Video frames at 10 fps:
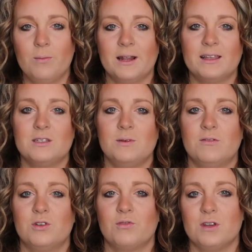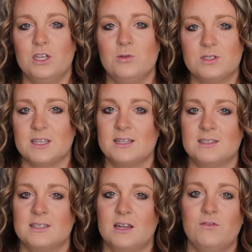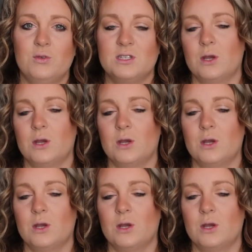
and I like to be able to reuse things instead of using